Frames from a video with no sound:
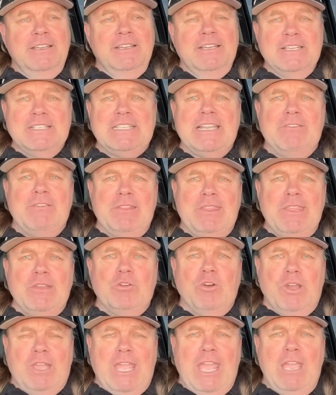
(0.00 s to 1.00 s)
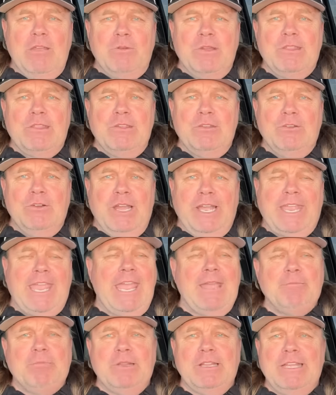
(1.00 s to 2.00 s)
Is everything okay with you? I
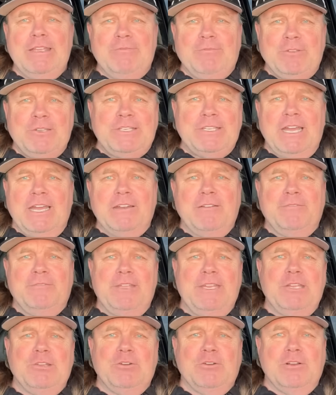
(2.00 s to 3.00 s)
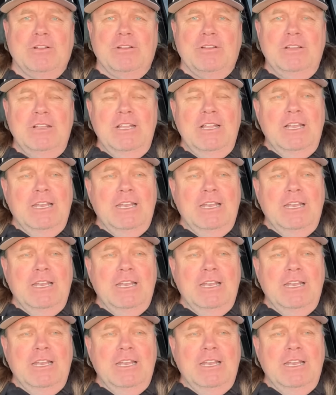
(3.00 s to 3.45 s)
can't believe you done a video